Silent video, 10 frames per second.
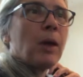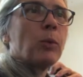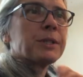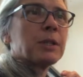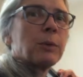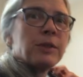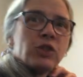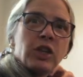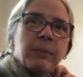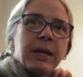We'll start with the
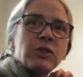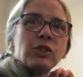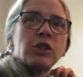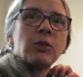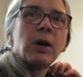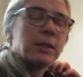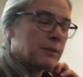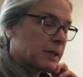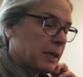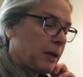G major
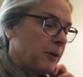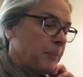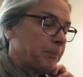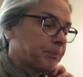2-octave scale.